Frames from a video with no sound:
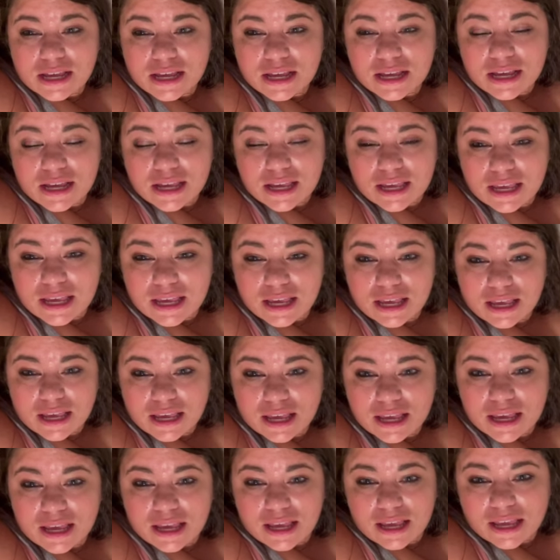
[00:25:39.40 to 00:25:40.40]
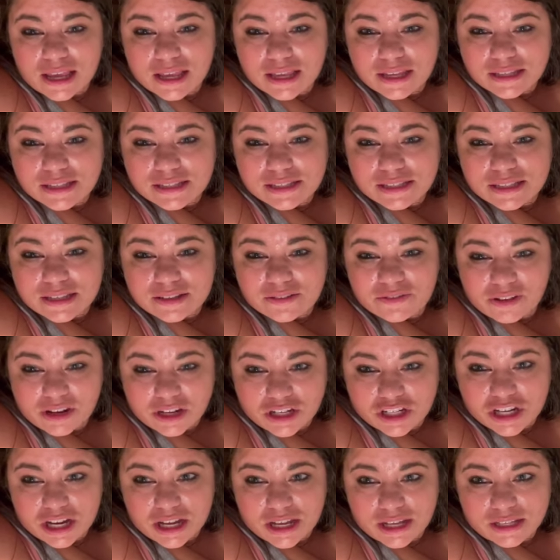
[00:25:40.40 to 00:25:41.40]
He is
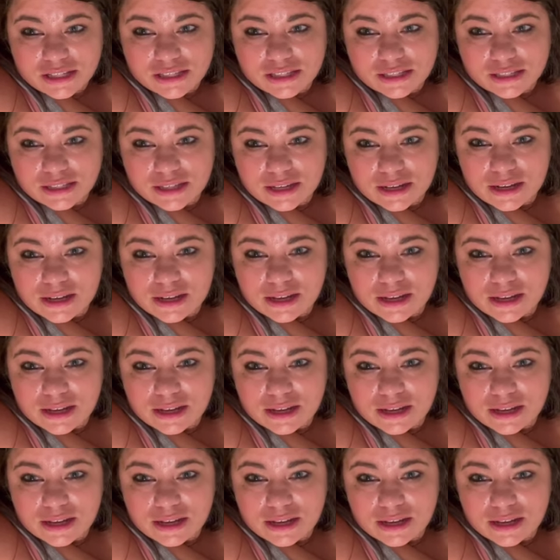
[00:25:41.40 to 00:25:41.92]
vicious,